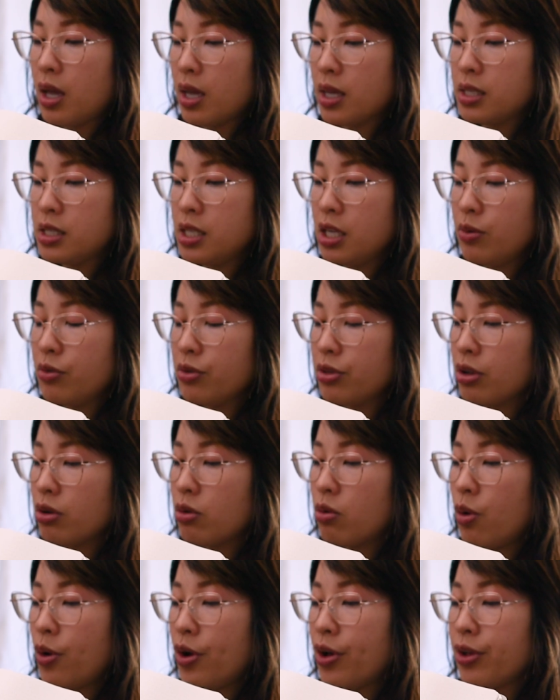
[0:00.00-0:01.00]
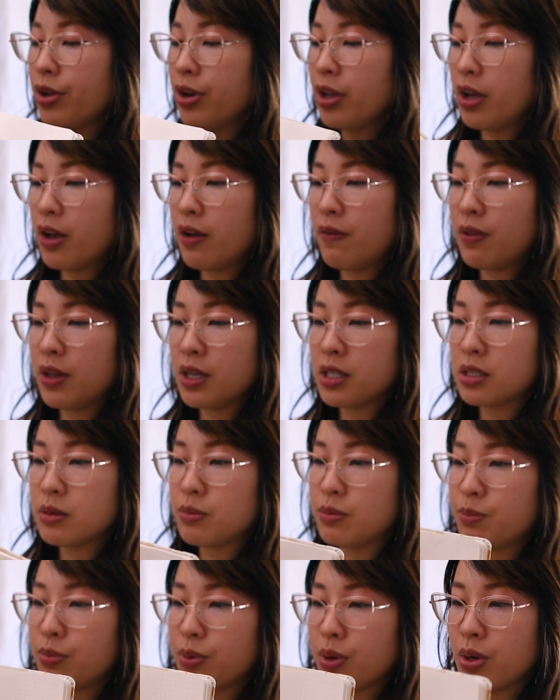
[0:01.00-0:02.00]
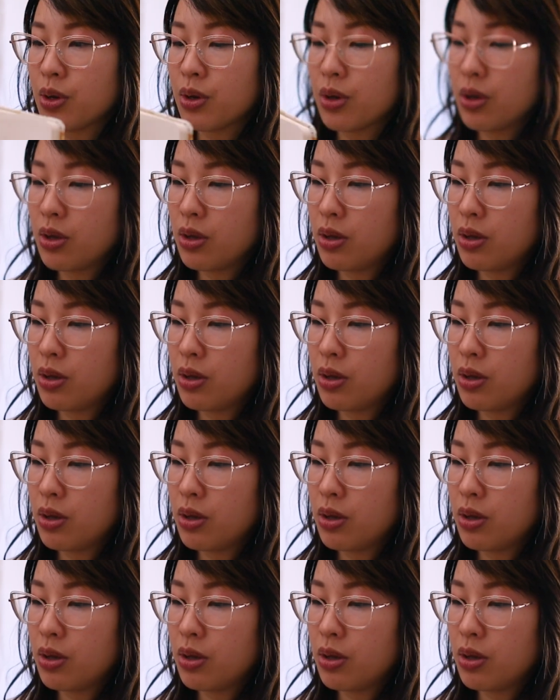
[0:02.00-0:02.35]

I can see with the quality of this book,